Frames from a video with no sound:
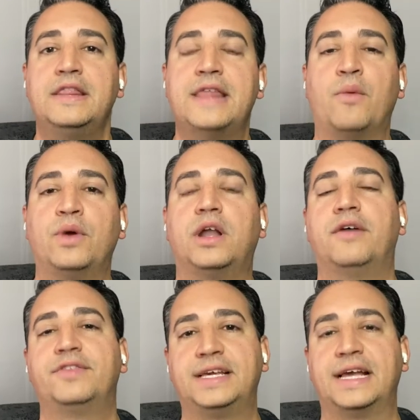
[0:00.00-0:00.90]
that would
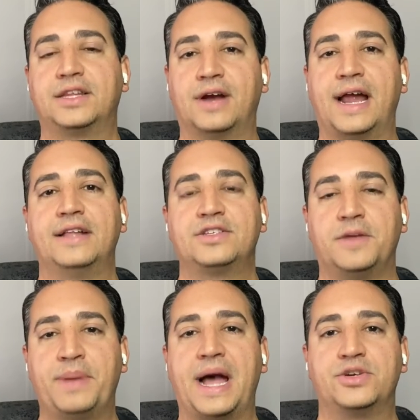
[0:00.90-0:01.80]
love to get their hands
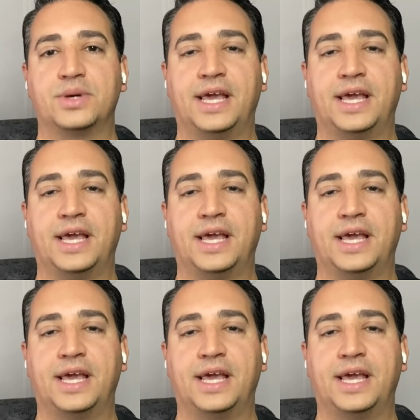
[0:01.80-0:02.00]
on Patrick